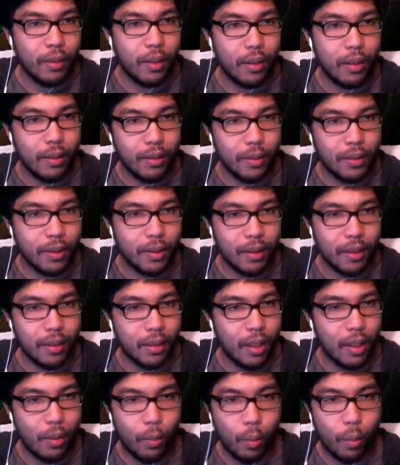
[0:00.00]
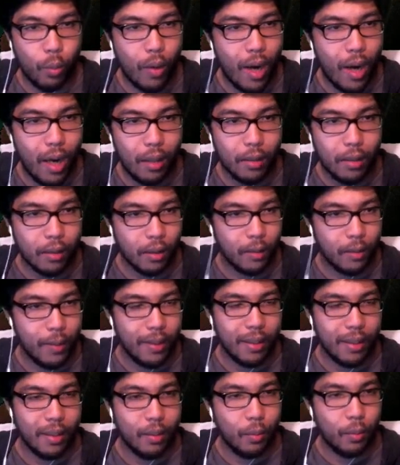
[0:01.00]
Uh, it was like a, a while ago, I mean,
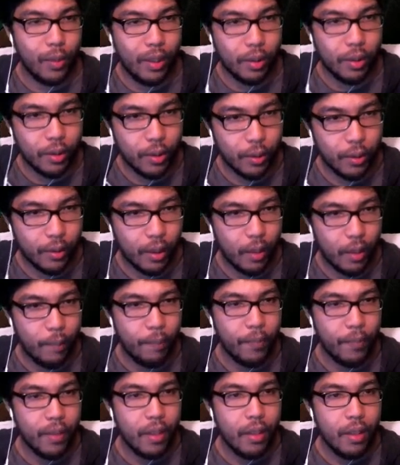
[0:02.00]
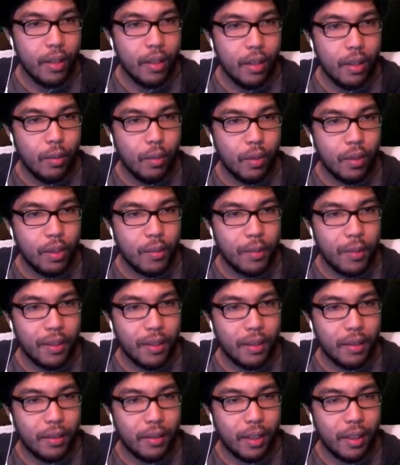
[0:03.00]
like a week or two ago. Where's
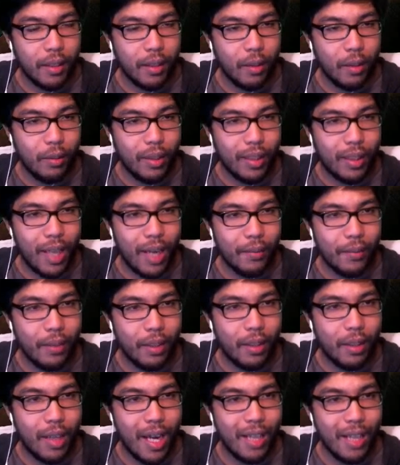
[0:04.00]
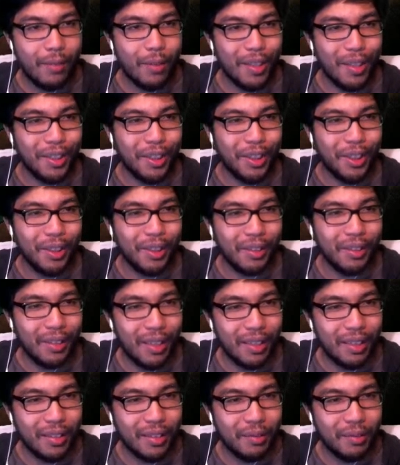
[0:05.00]
my undying? Oh, look, I have a lot of, I had a rotten,
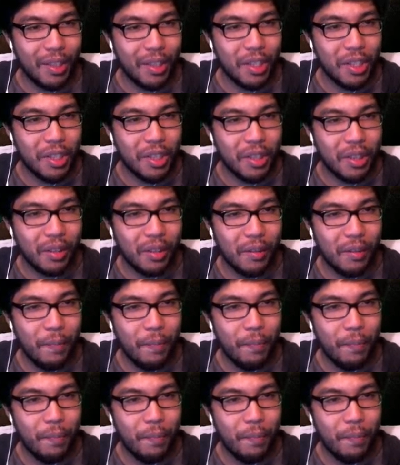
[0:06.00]
Lots of rotten chunk.